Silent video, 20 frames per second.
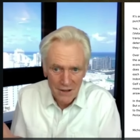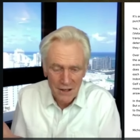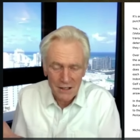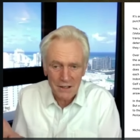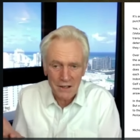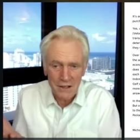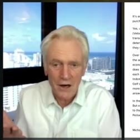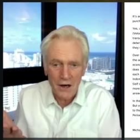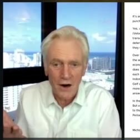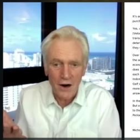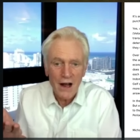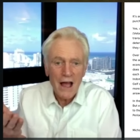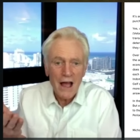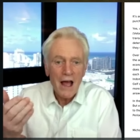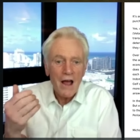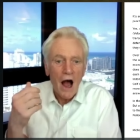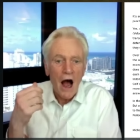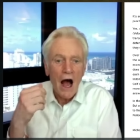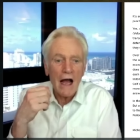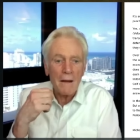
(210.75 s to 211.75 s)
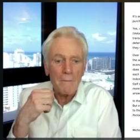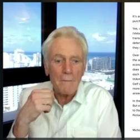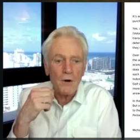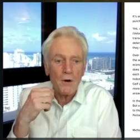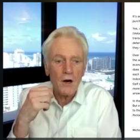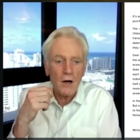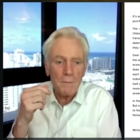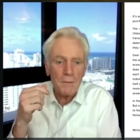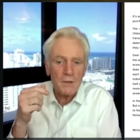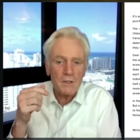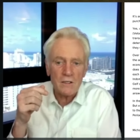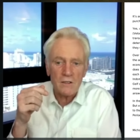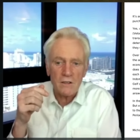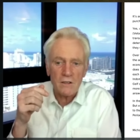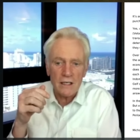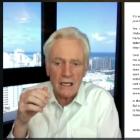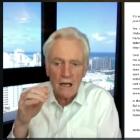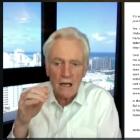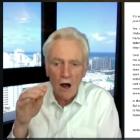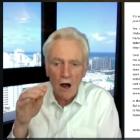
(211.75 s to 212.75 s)
This, you know, I
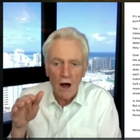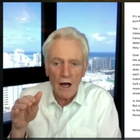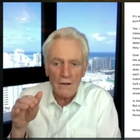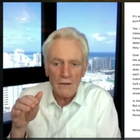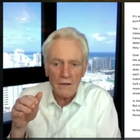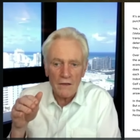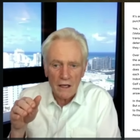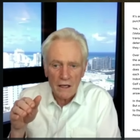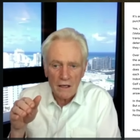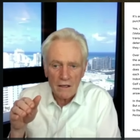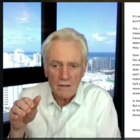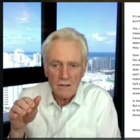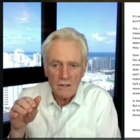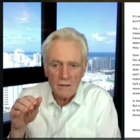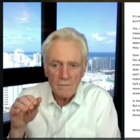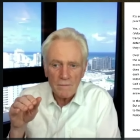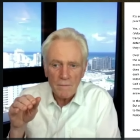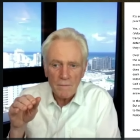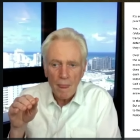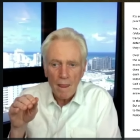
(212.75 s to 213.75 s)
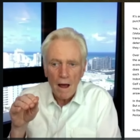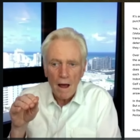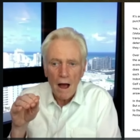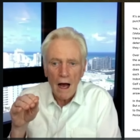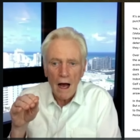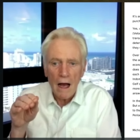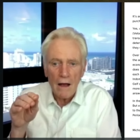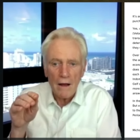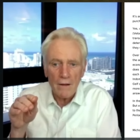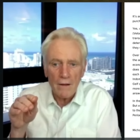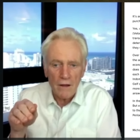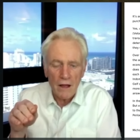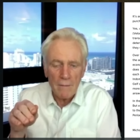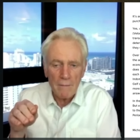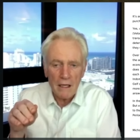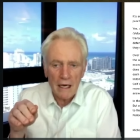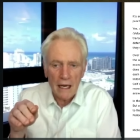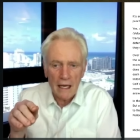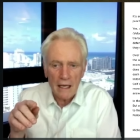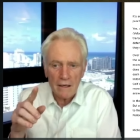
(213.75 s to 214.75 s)
purposely on these uh,
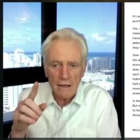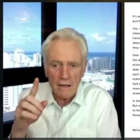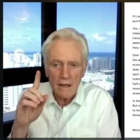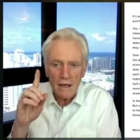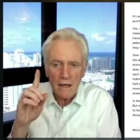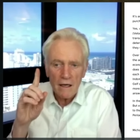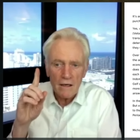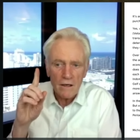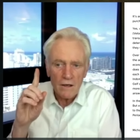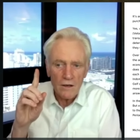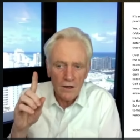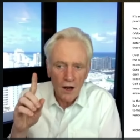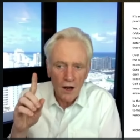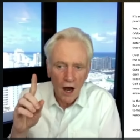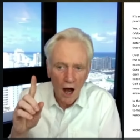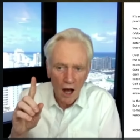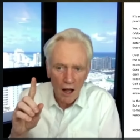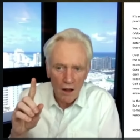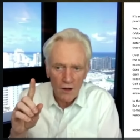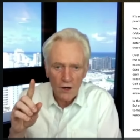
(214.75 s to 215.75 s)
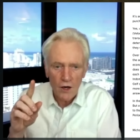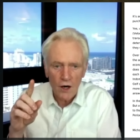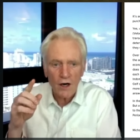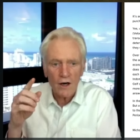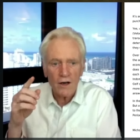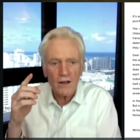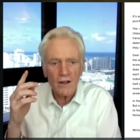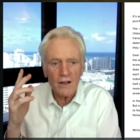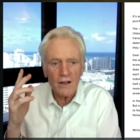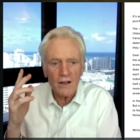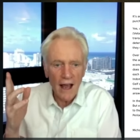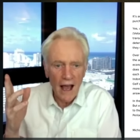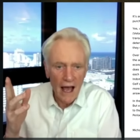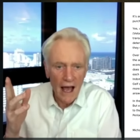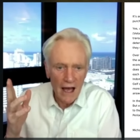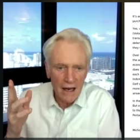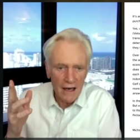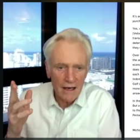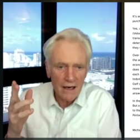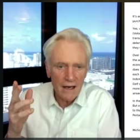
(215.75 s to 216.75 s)
eliminated dollar,
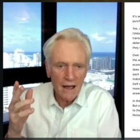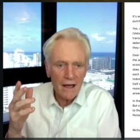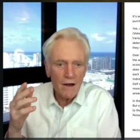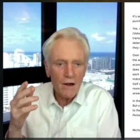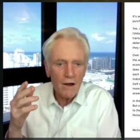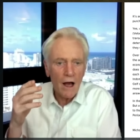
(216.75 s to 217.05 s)
yen,